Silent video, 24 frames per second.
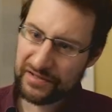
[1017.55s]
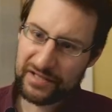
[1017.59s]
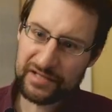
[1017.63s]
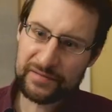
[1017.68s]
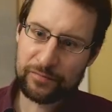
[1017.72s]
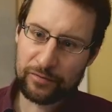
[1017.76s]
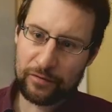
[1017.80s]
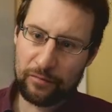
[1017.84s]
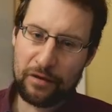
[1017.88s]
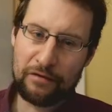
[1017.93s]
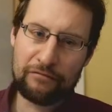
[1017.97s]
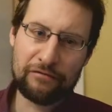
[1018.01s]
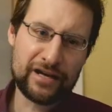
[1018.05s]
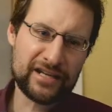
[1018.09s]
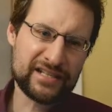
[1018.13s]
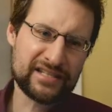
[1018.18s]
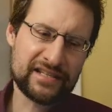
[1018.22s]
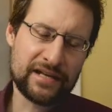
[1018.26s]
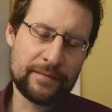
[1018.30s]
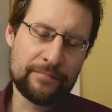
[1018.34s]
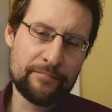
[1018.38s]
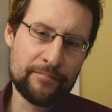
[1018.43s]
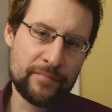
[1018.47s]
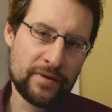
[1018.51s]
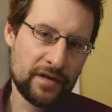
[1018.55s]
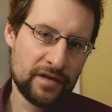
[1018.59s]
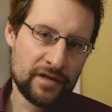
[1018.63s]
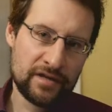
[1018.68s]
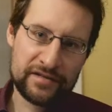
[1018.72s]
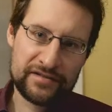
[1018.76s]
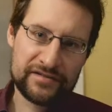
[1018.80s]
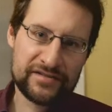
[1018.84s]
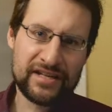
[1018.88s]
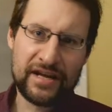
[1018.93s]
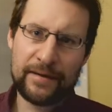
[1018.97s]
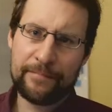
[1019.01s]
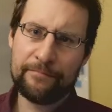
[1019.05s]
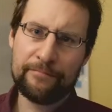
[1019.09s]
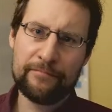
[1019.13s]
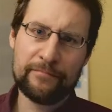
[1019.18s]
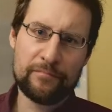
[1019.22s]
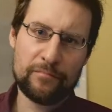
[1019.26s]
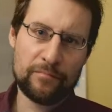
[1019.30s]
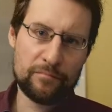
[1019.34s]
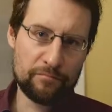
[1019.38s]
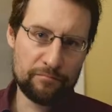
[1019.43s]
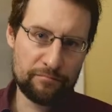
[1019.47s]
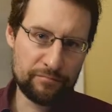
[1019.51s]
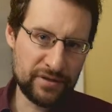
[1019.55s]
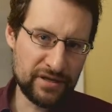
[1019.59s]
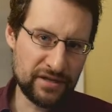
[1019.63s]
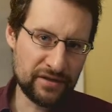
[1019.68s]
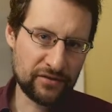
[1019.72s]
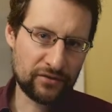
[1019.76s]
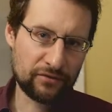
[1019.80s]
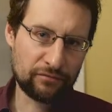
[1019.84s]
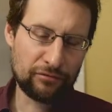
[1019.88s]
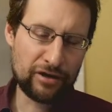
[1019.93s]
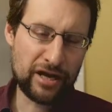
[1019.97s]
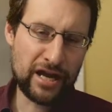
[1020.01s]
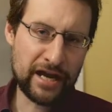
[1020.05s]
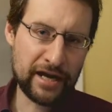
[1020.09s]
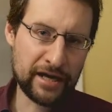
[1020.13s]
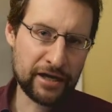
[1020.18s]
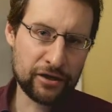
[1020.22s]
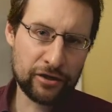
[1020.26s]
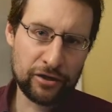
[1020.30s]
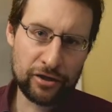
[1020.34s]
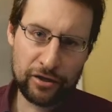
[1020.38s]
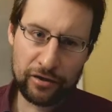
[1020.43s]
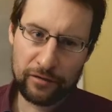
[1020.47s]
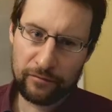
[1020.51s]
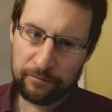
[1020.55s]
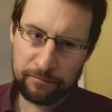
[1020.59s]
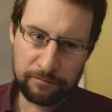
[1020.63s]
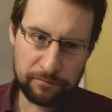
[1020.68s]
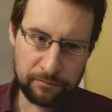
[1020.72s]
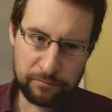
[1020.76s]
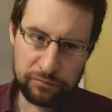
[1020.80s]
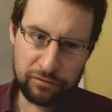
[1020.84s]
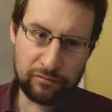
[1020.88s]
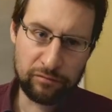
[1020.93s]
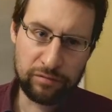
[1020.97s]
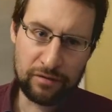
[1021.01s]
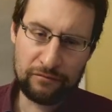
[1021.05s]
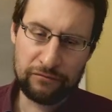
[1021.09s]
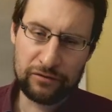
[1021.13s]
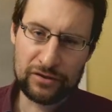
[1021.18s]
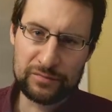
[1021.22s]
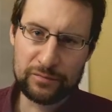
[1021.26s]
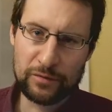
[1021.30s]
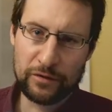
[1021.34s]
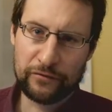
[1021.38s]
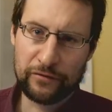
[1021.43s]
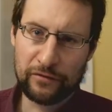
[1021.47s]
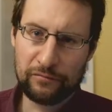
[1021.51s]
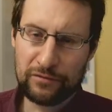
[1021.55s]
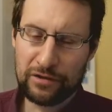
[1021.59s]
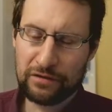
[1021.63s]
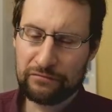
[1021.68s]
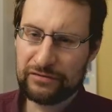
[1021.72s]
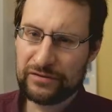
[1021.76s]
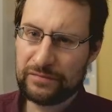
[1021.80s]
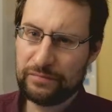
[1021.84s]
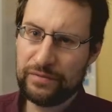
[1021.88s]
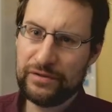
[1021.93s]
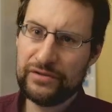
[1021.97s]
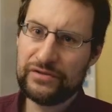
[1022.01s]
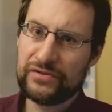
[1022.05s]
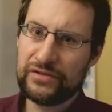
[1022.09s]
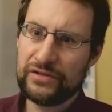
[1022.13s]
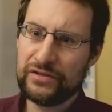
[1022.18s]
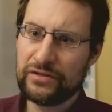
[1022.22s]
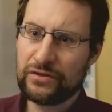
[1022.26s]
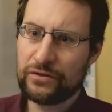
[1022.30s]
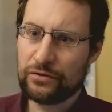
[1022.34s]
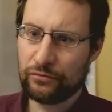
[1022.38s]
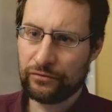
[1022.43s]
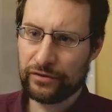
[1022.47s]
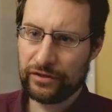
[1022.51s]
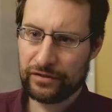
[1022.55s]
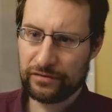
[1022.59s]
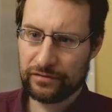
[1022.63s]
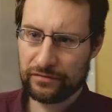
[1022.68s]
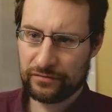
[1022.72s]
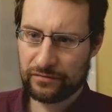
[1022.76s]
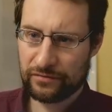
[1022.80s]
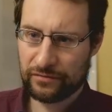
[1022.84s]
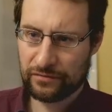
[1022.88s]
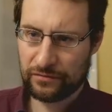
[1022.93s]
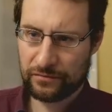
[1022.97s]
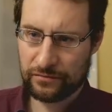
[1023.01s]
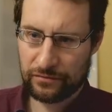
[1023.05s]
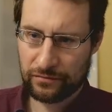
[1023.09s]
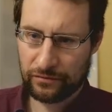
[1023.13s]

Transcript: it's probably why some PS3 hacker probably was more familiar with BSD coding